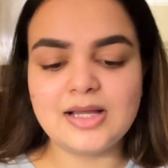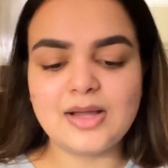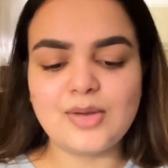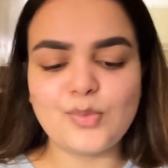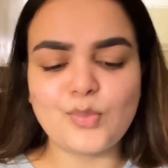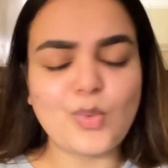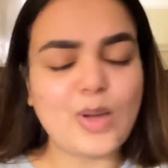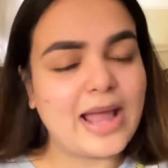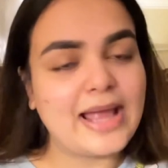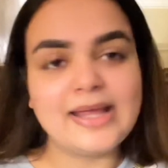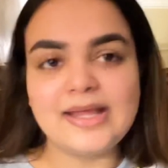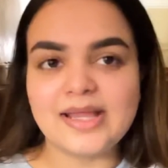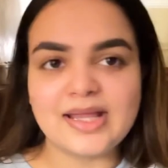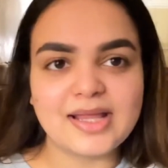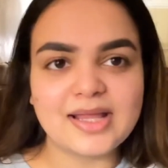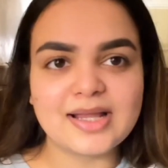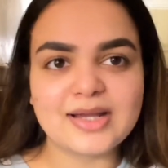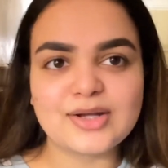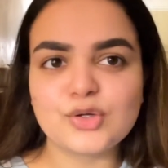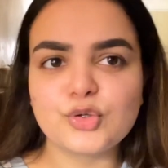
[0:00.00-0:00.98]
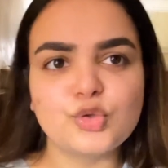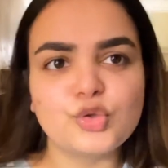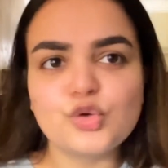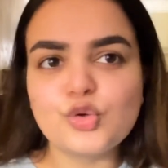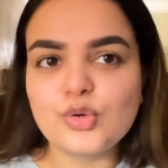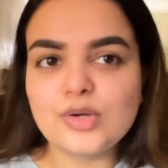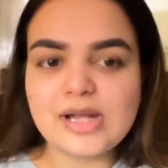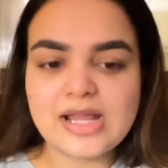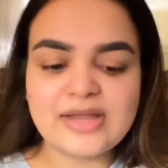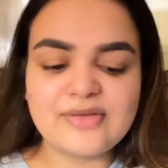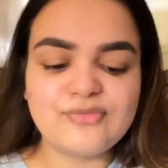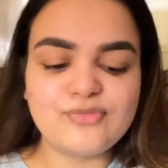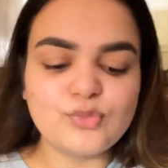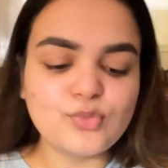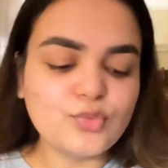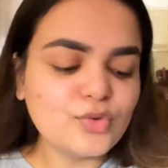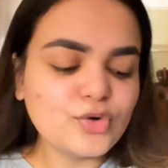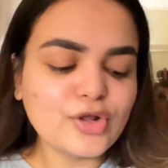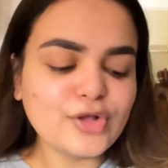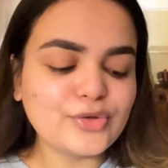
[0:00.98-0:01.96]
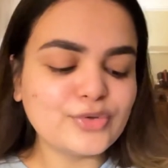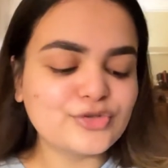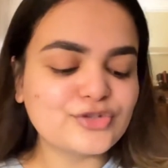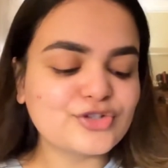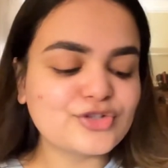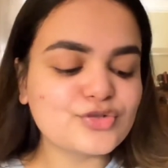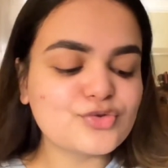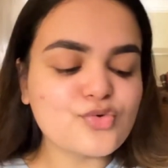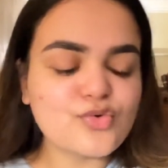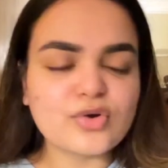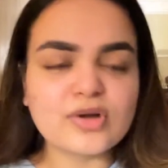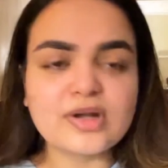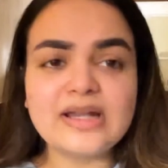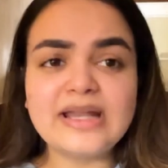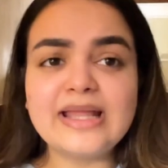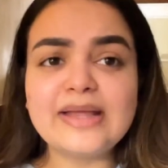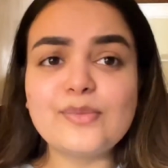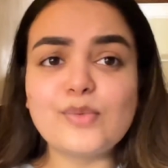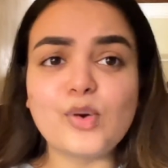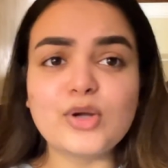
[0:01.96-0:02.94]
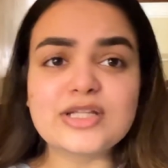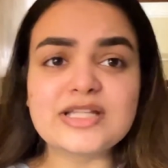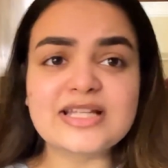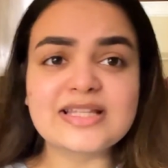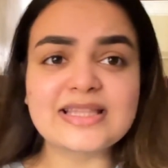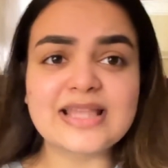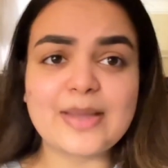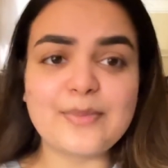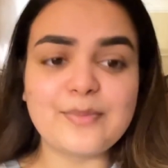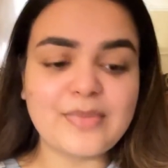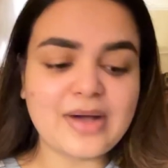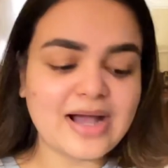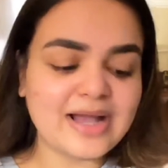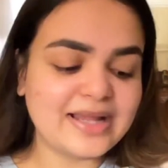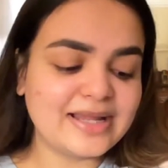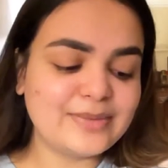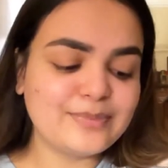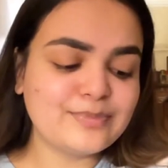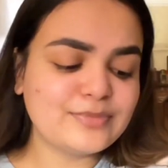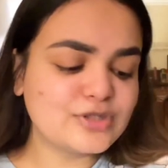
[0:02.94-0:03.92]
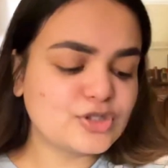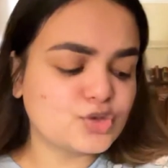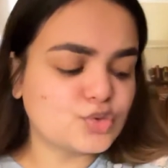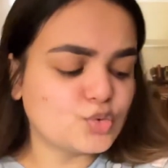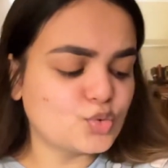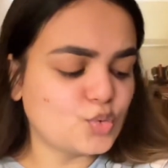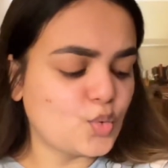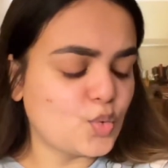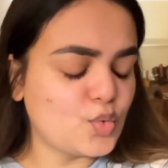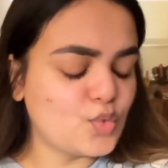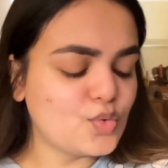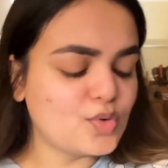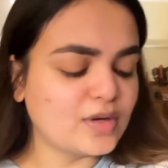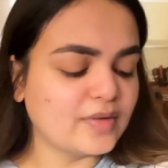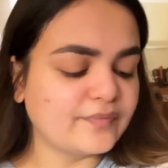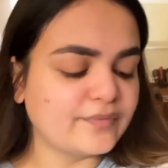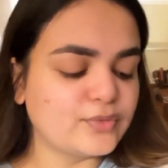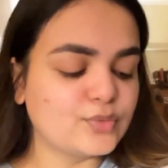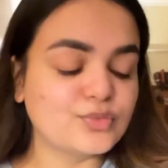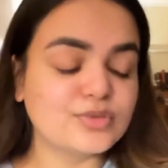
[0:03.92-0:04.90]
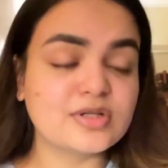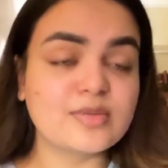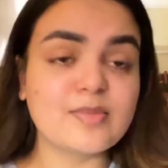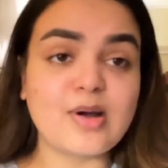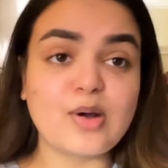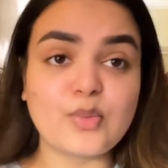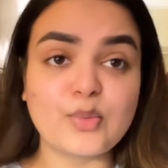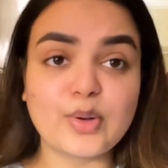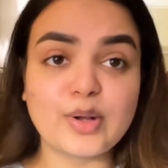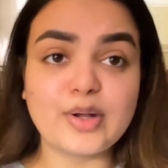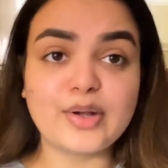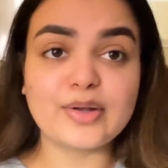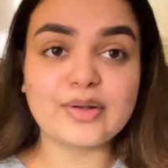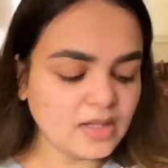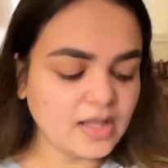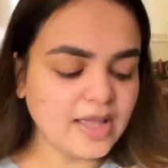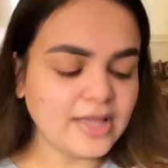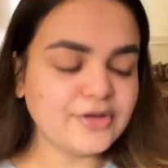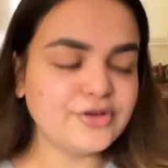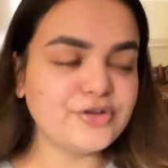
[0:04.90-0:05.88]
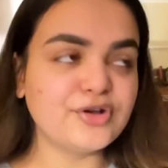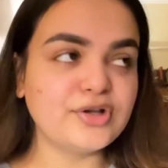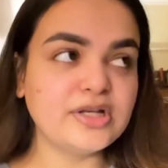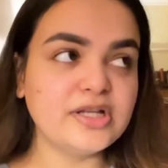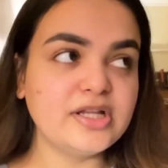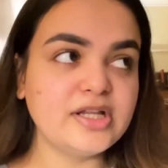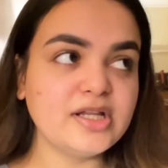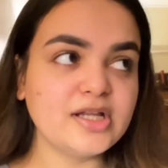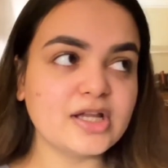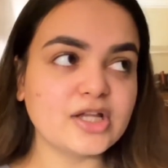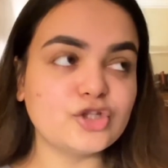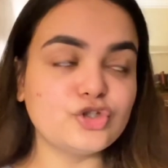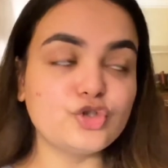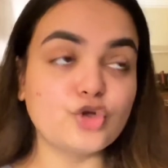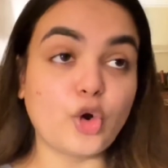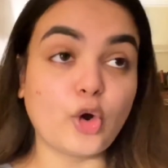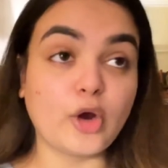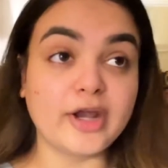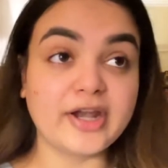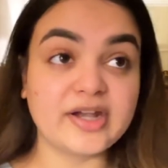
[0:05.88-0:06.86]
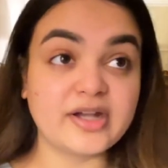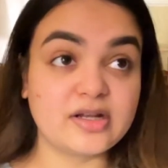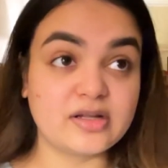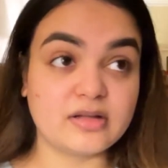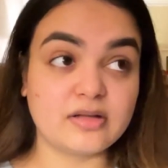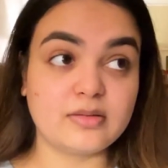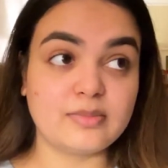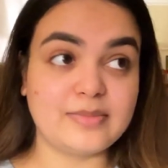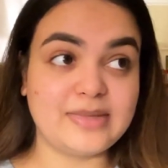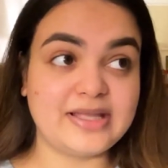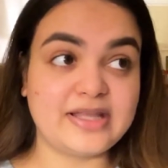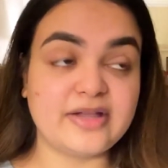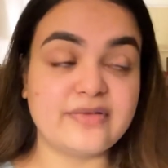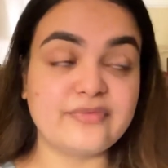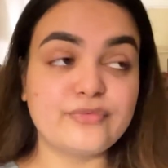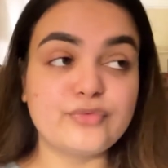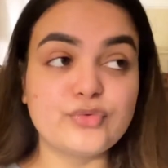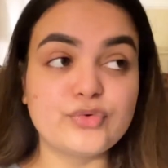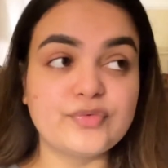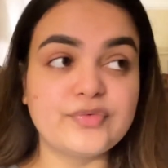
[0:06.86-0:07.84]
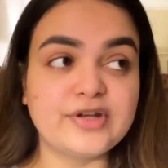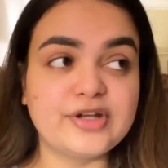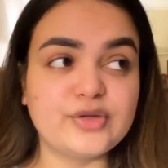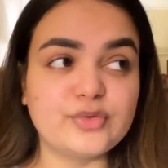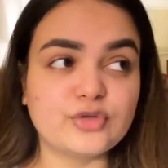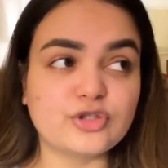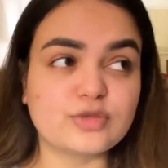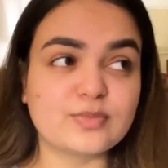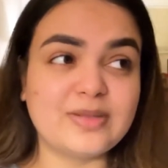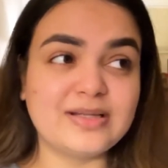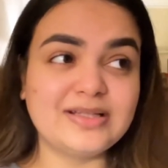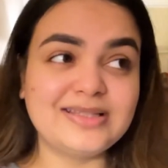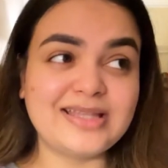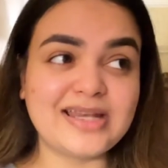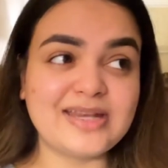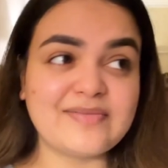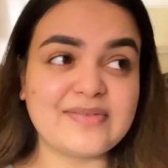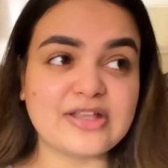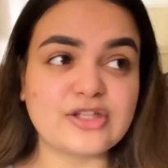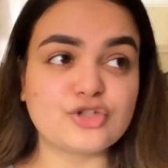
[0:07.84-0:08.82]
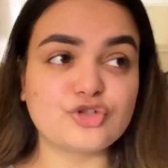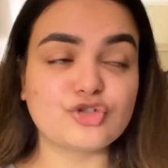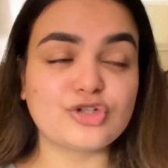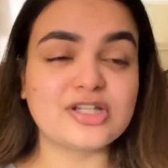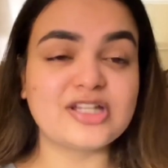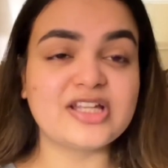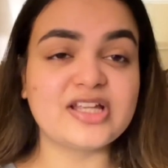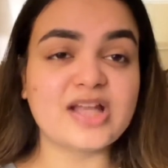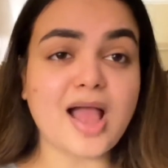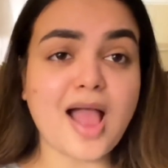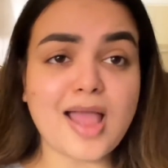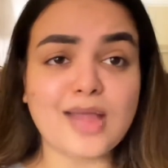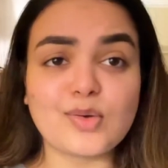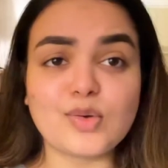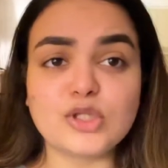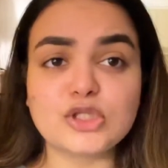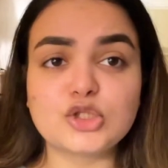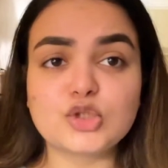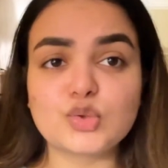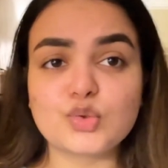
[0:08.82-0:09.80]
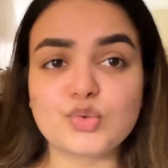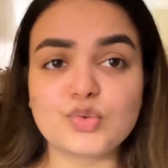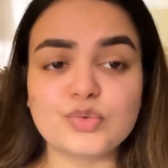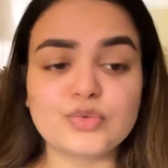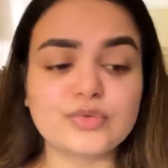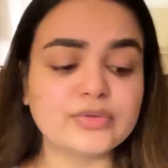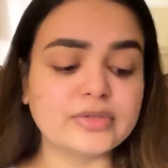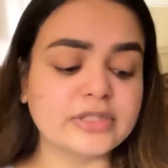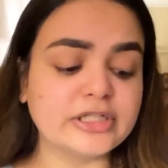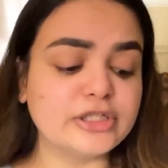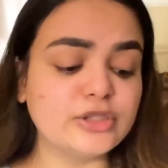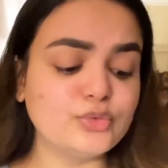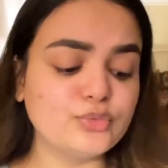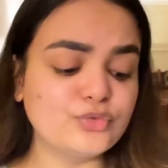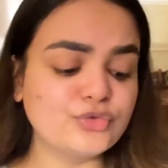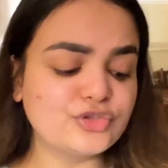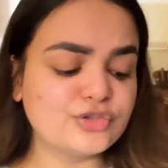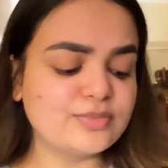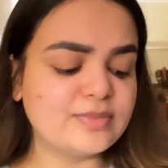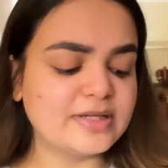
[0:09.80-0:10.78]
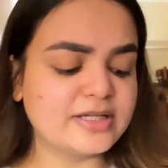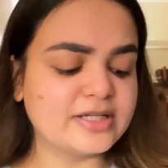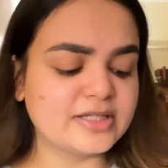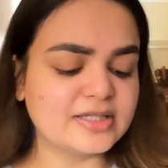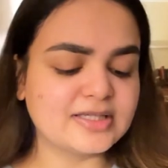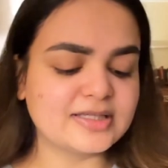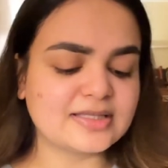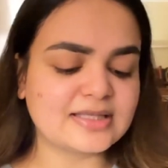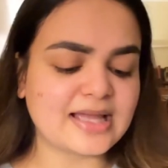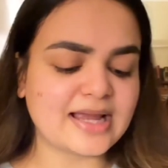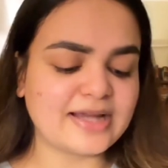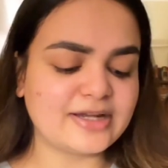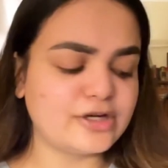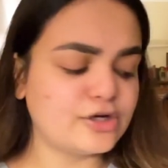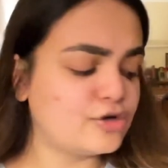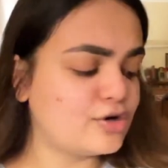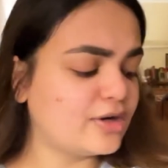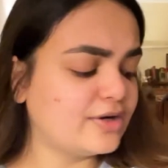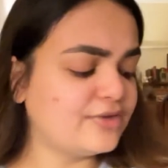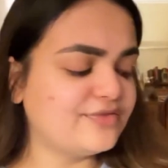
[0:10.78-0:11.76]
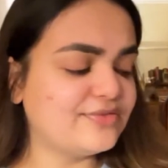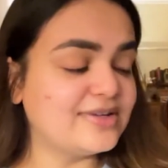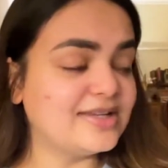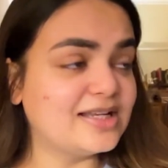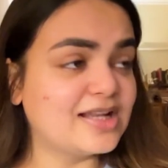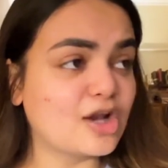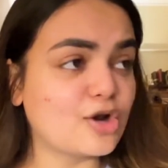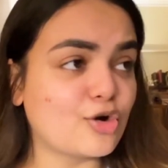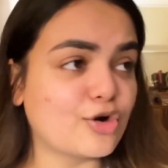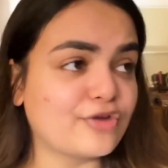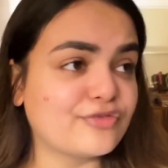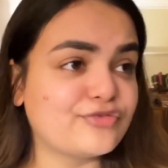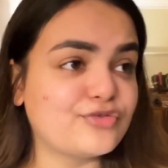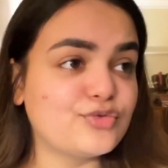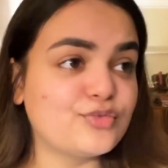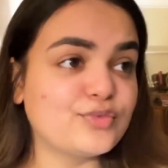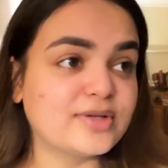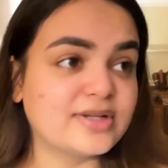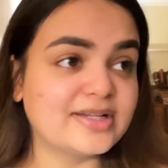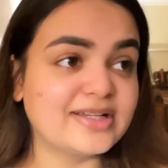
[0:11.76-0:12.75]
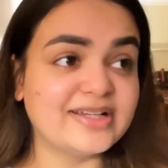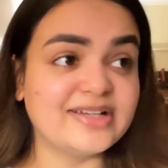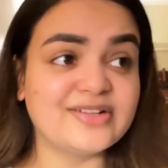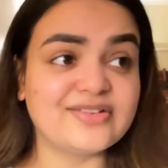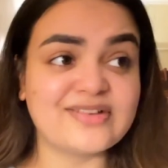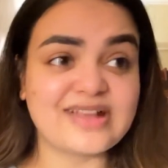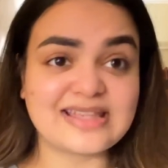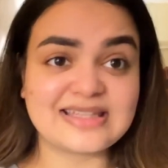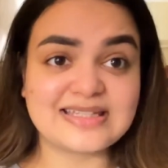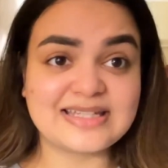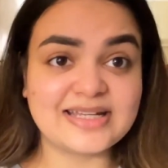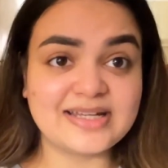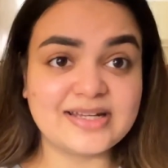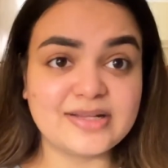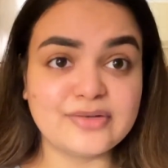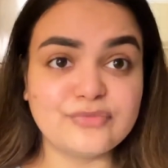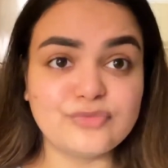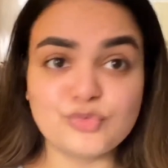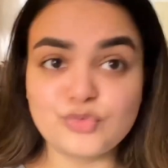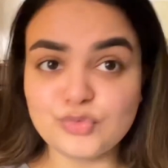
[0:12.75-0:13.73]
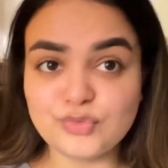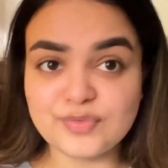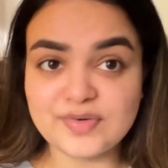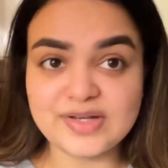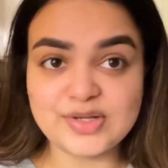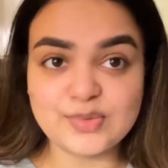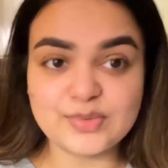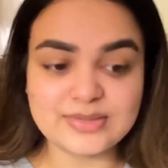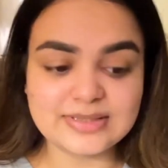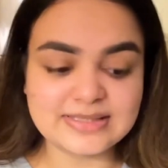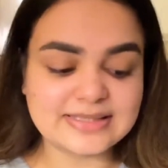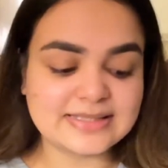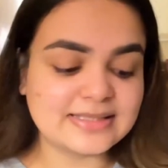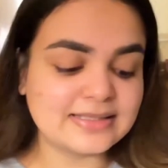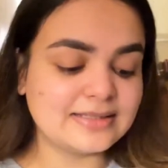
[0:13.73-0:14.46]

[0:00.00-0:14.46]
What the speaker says: Why? You don't like food, or you just don't like watching them? I'm so confused about it. I really enjoyed making food videos, but then eventually I also reduced because I did not feel a lot of you were interested in food videos.